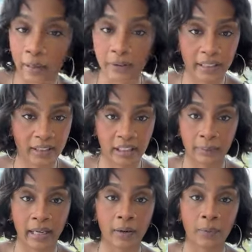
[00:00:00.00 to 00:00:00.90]
that
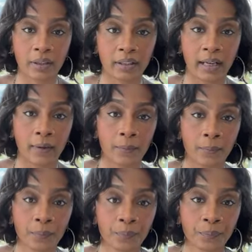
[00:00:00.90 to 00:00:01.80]
relationship not working out.
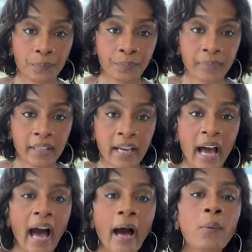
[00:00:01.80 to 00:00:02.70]

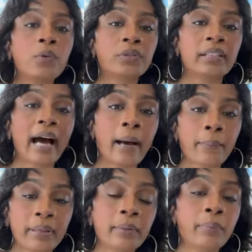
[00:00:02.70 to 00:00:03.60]
I will
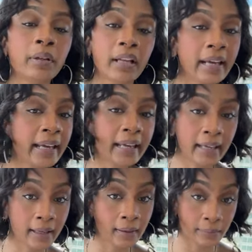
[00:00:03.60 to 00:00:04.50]
not be
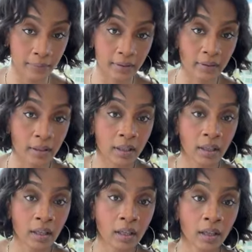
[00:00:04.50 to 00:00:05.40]
blamed
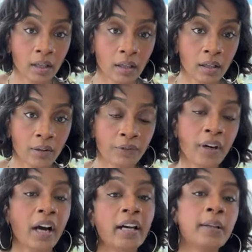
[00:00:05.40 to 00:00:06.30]
for
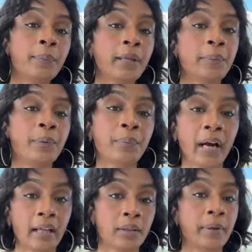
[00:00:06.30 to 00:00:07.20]
other people
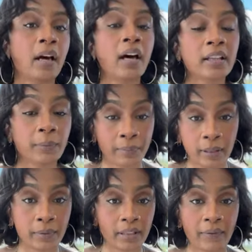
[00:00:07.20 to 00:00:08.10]
problem and other
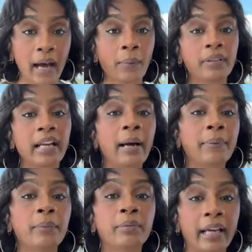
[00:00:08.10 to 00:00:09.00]
people stuff. I will not
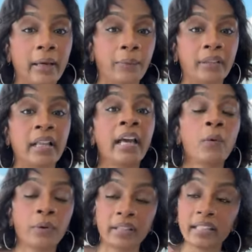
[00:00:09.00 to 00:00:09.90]
be blamed when
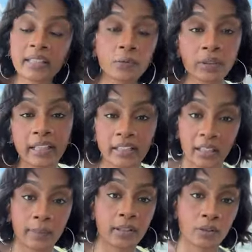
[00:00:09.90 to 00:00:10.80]
when this
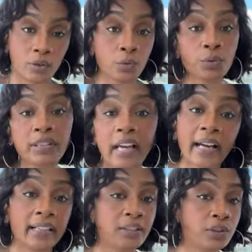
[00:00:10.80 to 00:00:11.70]
relationship is a
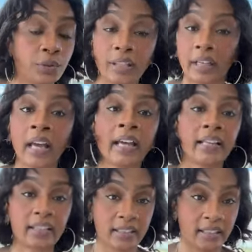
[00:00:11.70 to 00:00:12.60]
two-sided street.
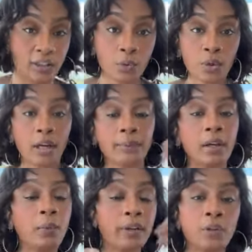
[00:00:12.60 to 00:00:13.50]
This can you come
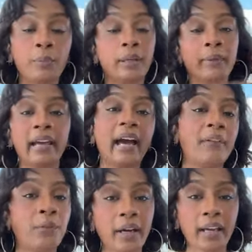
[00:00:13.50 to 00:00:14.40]
yo where you meet me
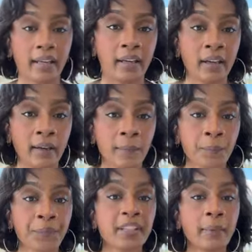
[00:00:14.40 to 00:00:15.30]
halfway.
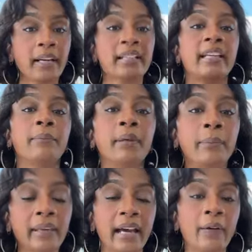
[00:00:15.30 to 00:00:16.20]
Somebody say,
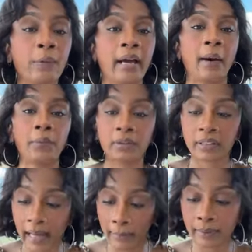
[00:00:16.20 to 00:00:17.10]
meet me halfway. I will
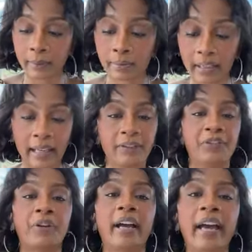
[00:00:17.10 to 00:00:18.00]
not be blamed
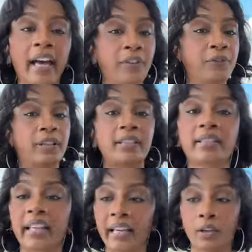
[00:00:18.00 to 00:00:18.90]
for every
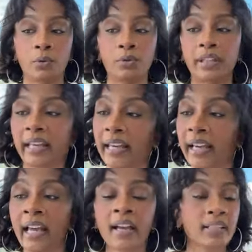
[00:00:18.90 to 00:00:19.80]
single
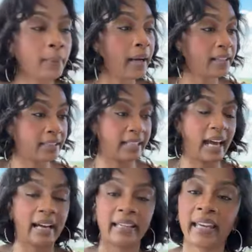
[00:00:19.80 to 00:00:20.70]
thing. Somebody say,
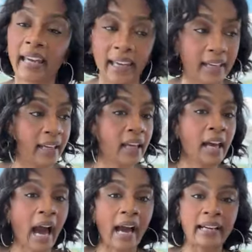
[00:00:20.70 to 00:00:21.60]
I can't.
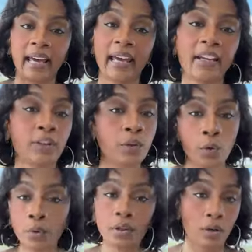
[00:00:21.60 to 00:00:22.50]
I can't
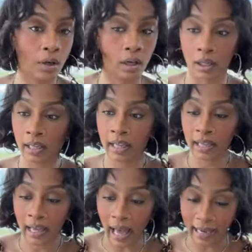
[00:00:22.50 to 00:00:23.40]
do it all.
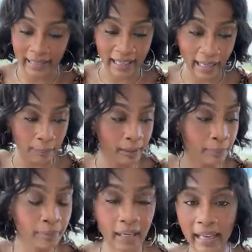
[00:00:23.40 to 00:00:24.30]
I can't be
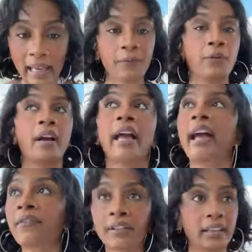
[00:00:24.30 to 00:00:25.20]
blamed for
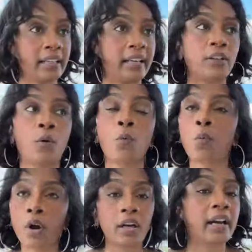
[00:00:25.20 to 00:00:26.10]
everything that
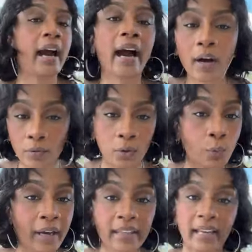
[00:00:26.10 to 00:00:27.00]
don't work out the
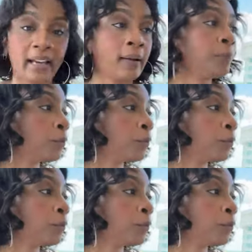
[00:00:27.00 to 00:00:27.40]
way that